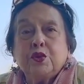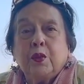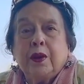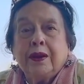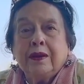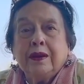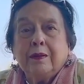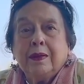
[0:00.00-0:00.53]
to
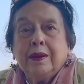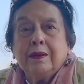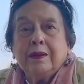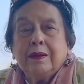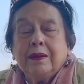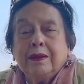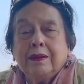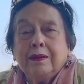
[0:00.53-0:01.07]
worry about.
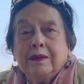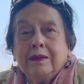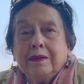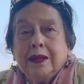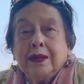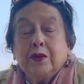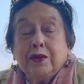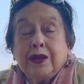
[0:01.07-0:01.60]

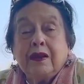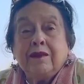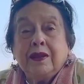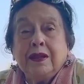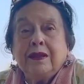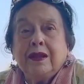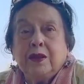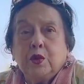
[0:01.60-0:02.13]
They don't have
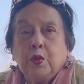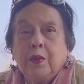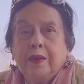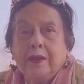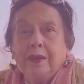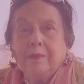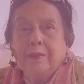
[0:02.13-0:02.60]
anything to worry